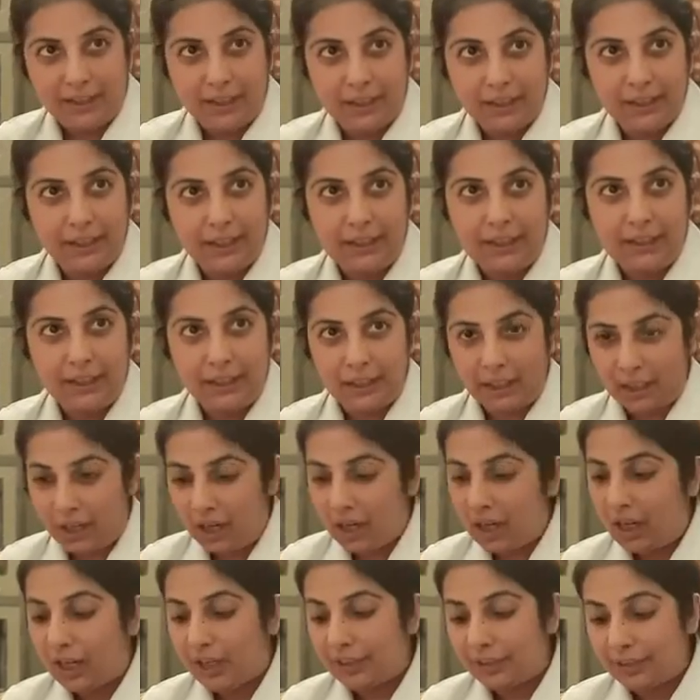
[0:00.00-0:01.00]
advice from
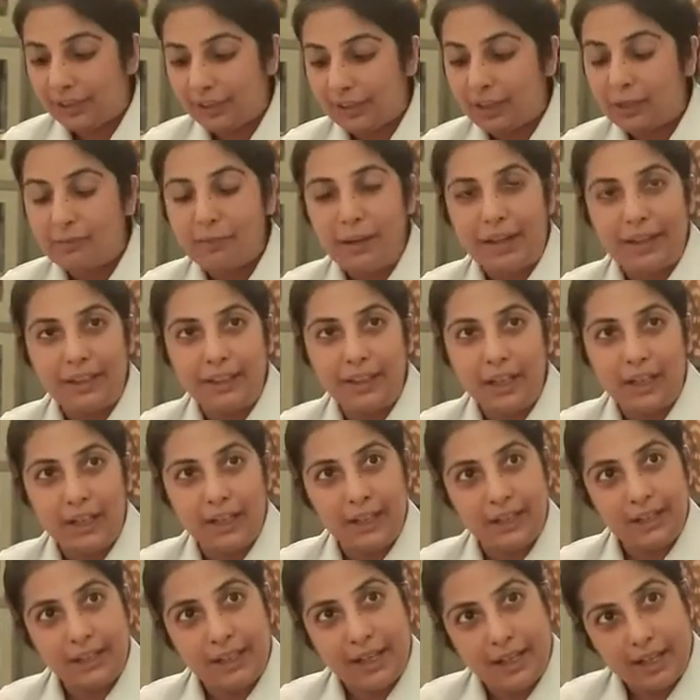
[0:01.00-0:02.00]
Asha and
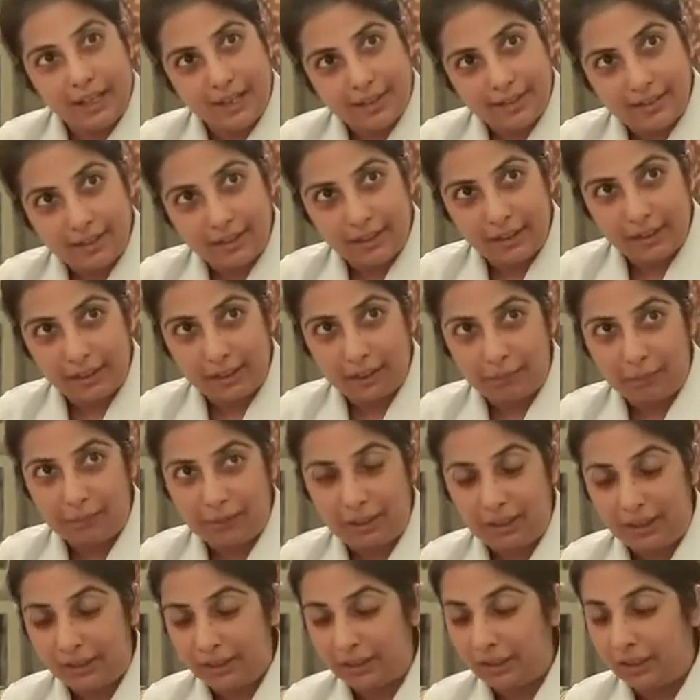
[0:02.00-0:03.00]
Anganwadi workers
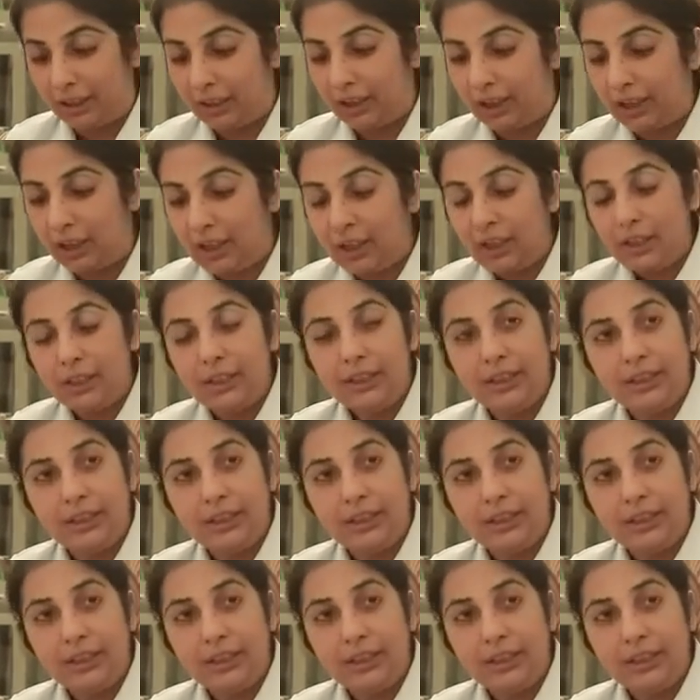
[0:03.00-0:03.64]
or your doctor.